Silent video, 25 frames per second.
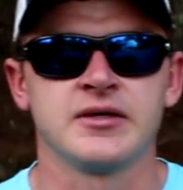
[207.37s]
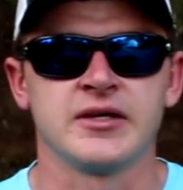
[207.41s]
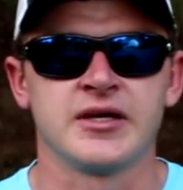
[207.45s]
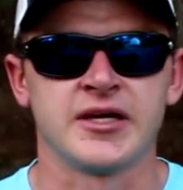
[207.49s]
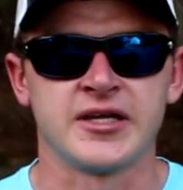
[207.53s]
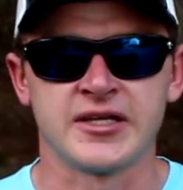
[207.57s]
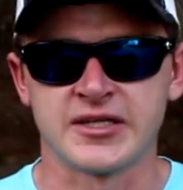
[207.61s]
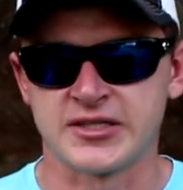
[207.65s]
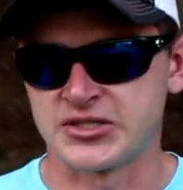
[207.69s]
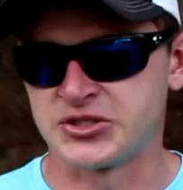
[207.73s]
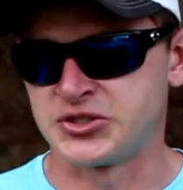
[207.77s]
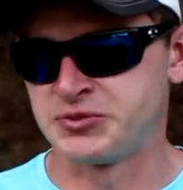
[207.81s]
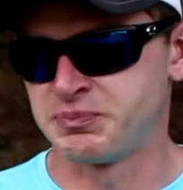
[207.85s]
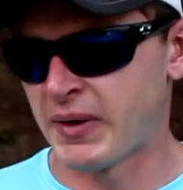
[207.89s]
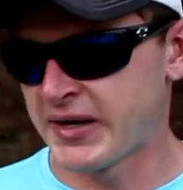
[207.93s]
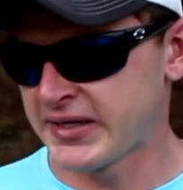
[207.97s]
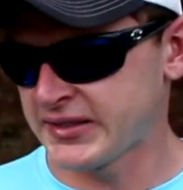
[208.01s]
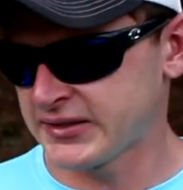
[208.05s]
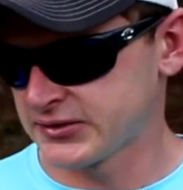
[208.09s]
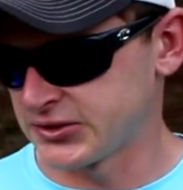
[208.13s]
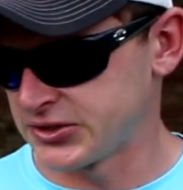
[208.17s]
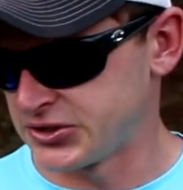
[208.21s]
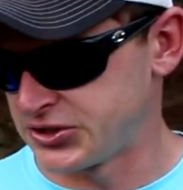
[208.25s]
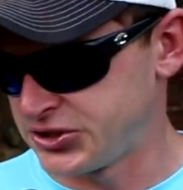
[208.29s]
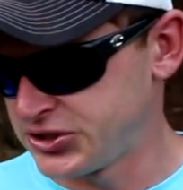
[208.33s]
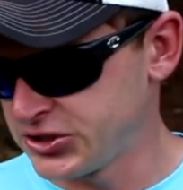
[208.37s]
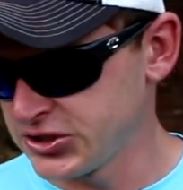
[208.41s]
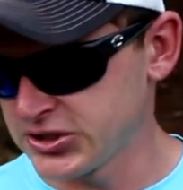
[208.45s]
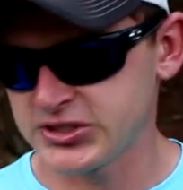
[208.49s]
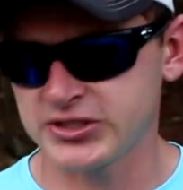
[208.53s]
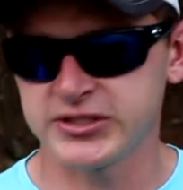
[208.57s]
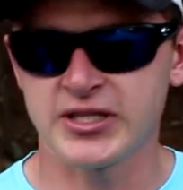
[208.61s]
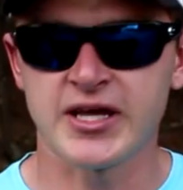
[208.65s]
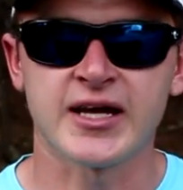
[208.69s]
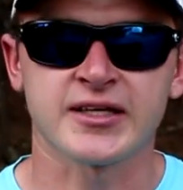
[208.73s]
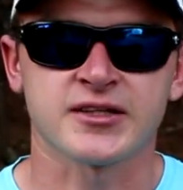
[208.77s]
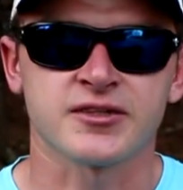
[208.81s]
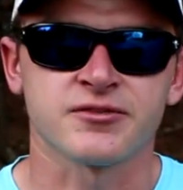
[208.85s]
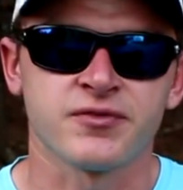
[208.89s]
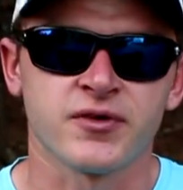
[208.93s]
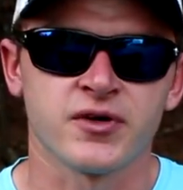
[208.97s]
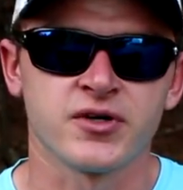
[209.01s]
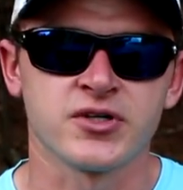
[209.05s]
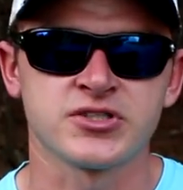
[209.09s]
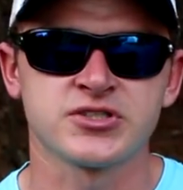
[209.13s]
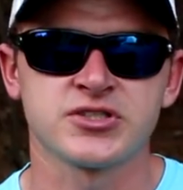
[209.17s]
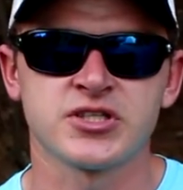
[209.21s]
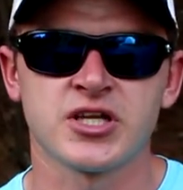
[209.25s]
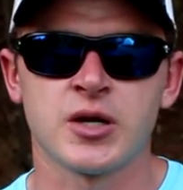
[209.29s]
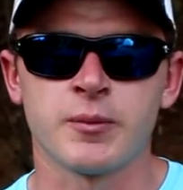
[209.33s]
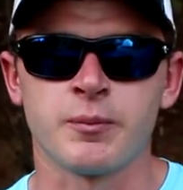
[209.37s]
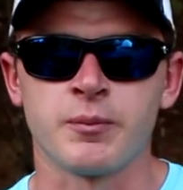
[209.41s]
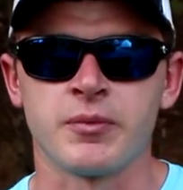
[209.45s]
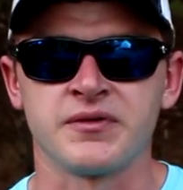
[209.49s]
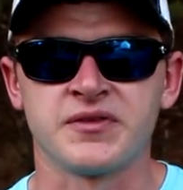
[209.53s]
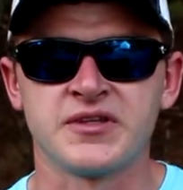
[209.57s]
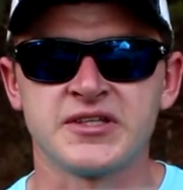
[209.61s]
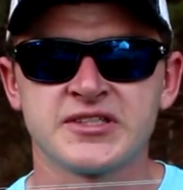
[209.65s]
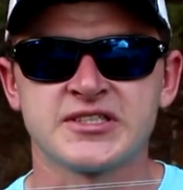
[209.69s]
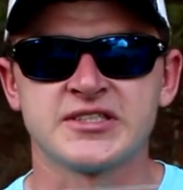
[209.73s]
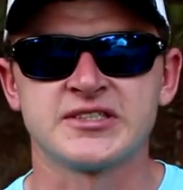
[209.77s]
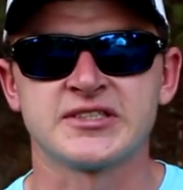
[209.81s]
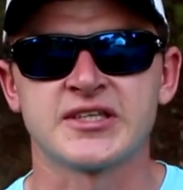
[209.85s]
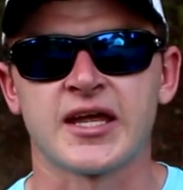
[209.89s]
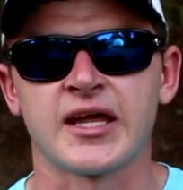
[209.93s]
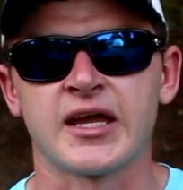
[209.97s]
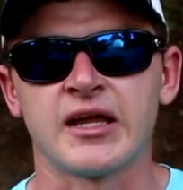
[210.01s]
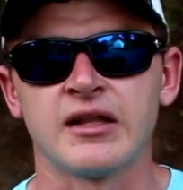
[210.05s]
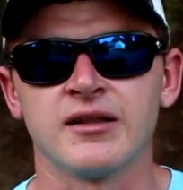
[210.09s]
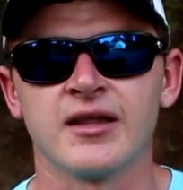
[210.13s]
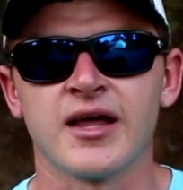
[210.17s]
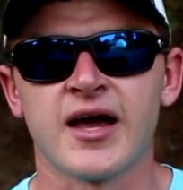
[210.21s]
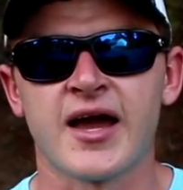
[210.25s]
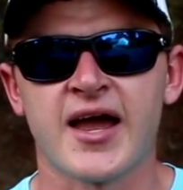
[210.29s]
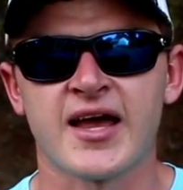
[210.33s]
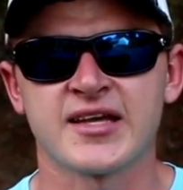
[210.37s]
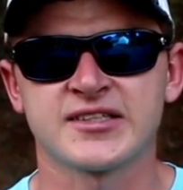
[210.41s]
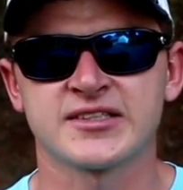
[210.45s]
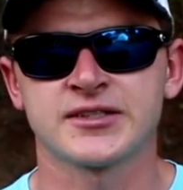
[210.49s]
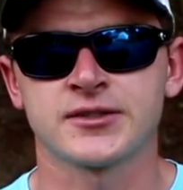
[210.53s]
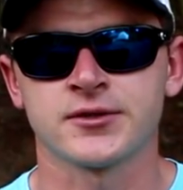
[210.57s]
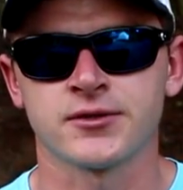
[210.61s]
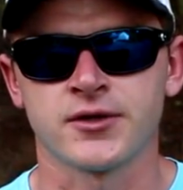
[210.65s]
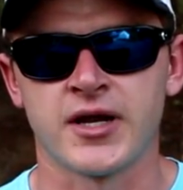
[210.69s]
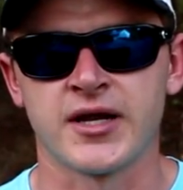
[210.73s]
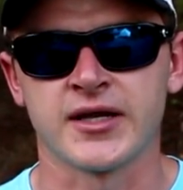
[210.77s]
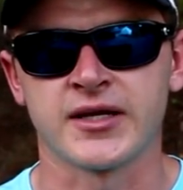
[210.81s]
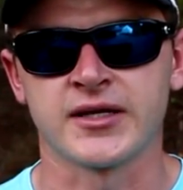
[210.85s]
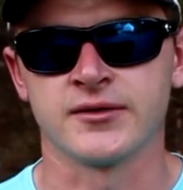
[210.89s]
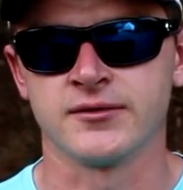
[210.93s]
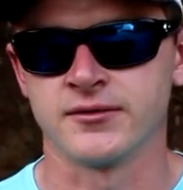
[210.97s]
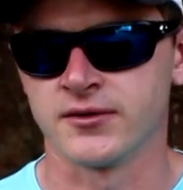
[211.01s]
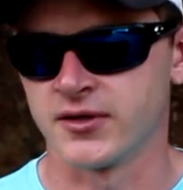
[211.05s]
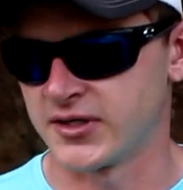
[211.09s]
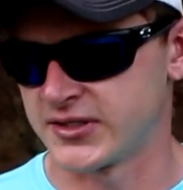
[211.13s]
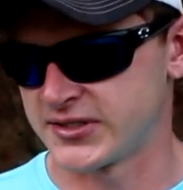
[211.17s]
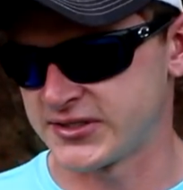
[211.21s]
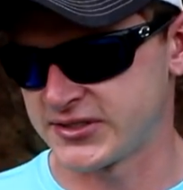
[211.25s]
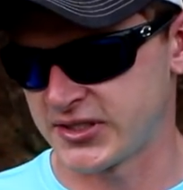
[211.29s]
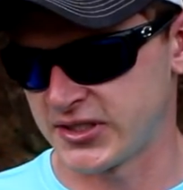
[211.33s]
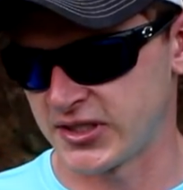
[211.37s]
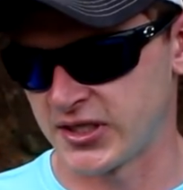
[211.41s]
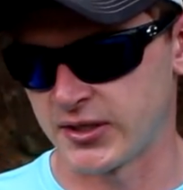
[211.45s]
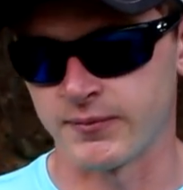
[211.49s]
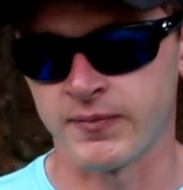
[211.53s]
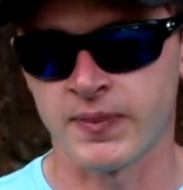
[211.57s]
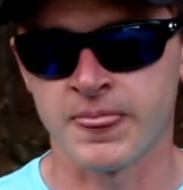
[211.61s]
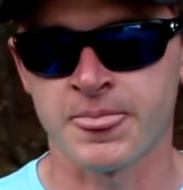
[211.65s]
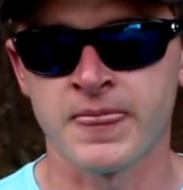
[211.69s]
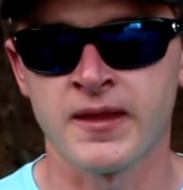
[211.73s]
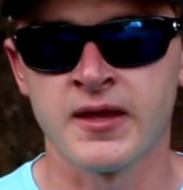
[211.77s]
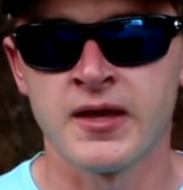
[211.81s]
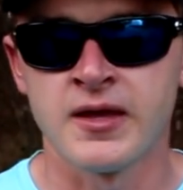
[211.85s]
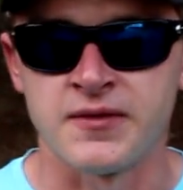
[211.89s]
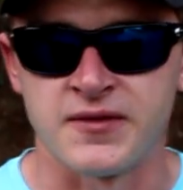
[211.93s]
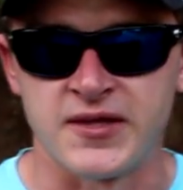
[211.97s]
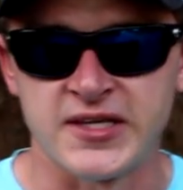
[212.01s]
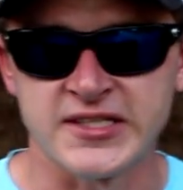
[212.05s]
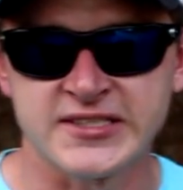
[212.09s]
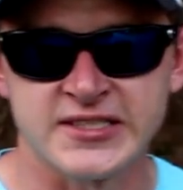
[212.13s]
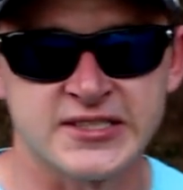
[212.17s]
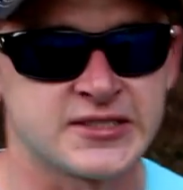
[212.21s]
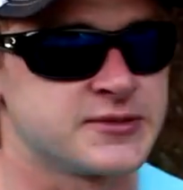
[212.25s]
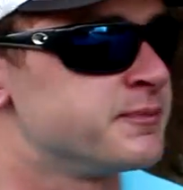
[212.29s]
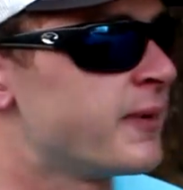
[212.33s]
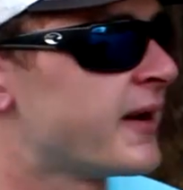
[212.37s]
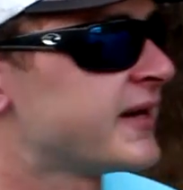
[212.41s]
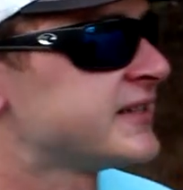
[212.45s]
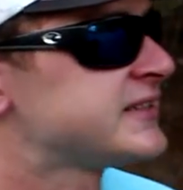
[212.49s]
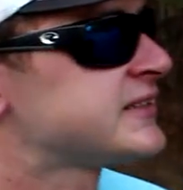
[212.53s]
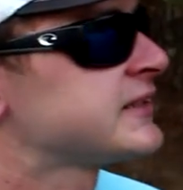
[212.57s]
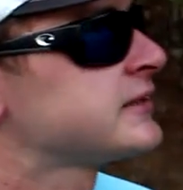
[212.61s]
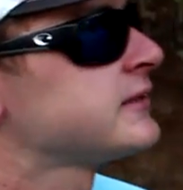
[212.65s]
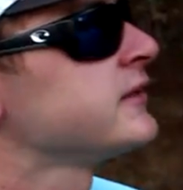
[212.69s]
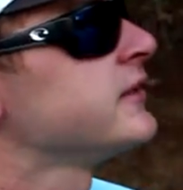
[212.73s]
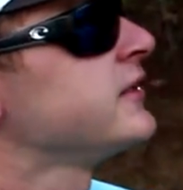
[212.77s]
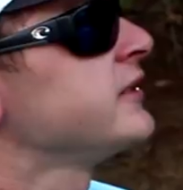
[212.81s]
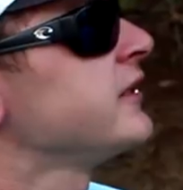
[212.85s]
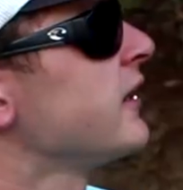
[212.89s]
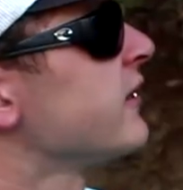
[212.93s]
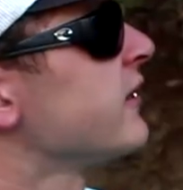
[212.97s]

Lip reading: is basically just like the first setup, but this is a glass cranking rod setup. This is basically